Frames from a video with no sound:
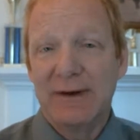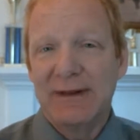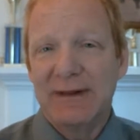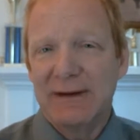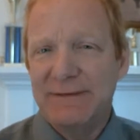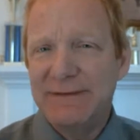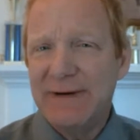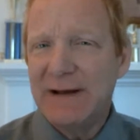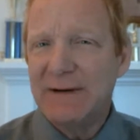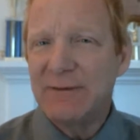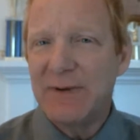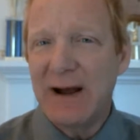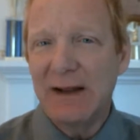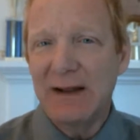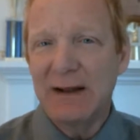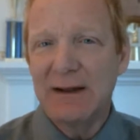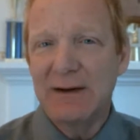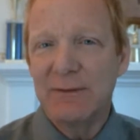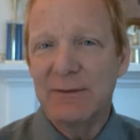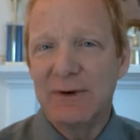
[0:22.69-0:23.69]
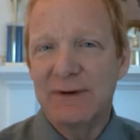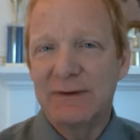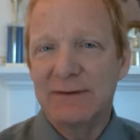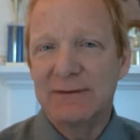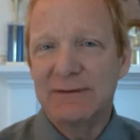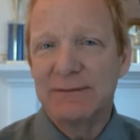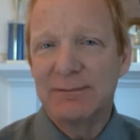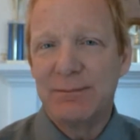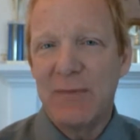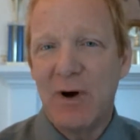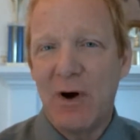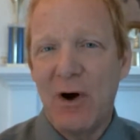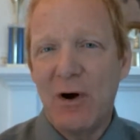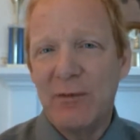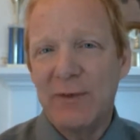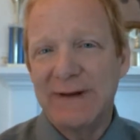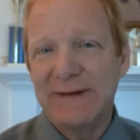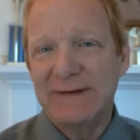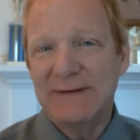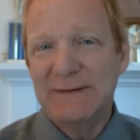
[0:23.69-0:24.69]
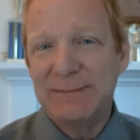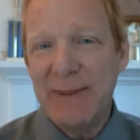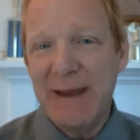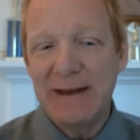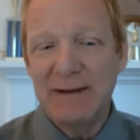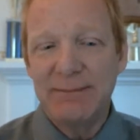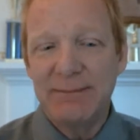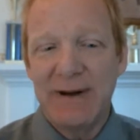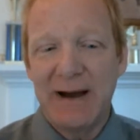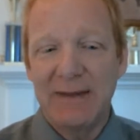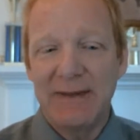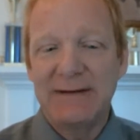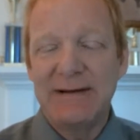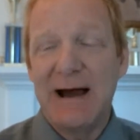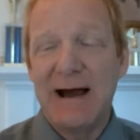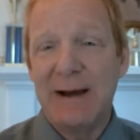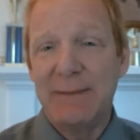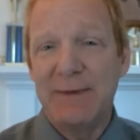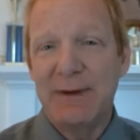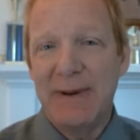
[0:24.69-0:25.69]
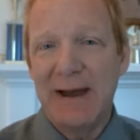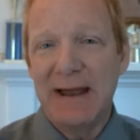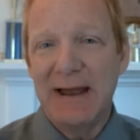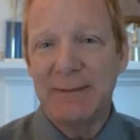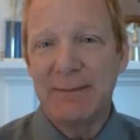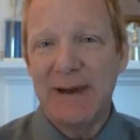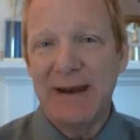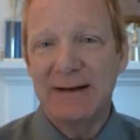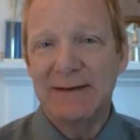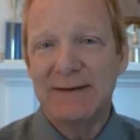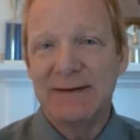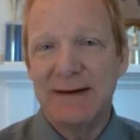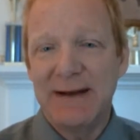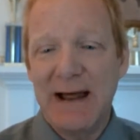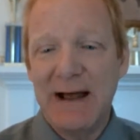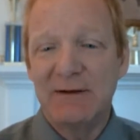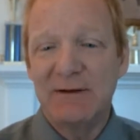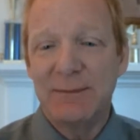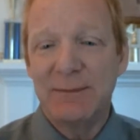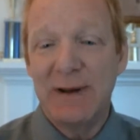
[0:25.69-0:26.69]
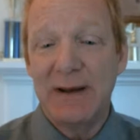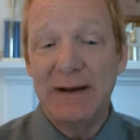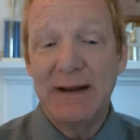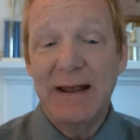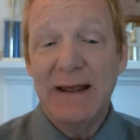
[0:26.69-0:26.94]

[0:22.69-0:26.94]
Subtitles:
The Fed rally was already spent by the time the bank made its announcement,